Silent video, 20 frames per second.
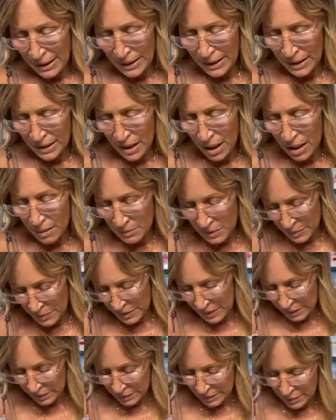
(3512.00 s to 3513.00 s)
And it comes
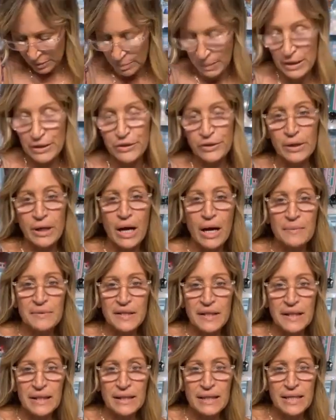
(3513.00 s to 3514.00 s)
with the little measuring
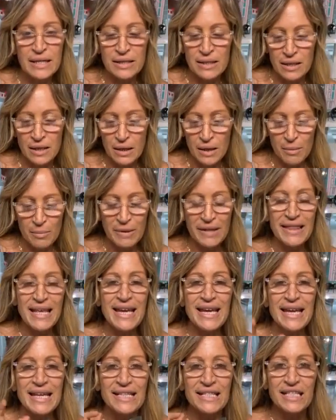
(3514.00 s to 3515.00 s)
cups like this, but
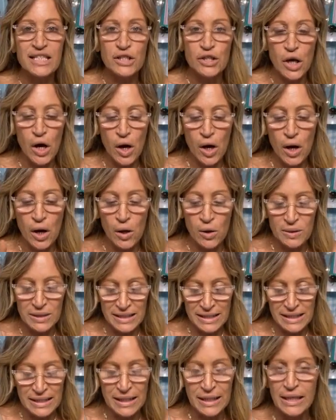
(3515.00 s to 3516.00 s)
they get so
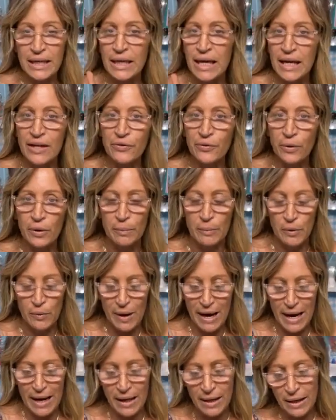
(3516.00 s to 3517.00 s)
sticky, I throw them
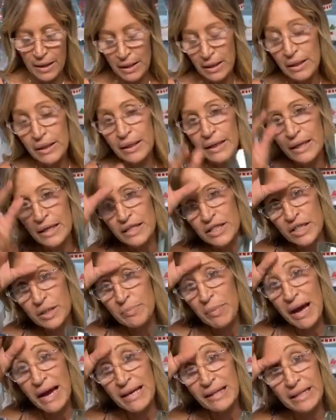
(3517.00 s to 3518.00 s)
away. And I
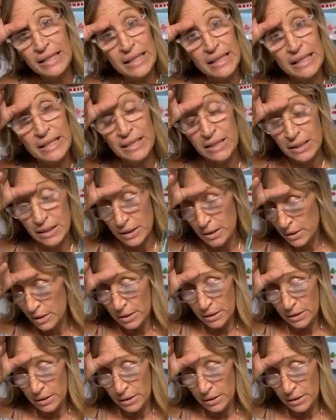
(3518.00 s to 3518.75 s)
just buy these.